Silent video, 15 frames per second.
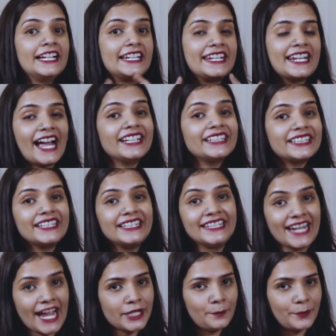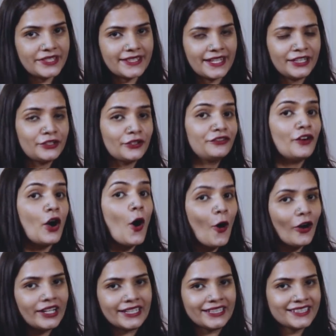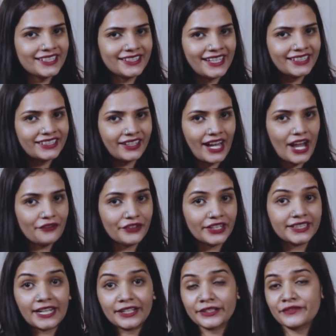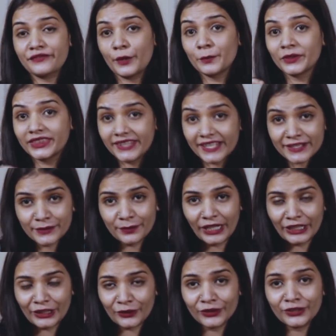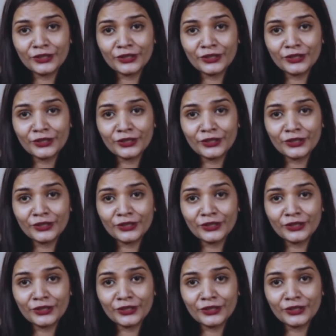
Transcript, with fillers: 99% of all internet traffic that is from this video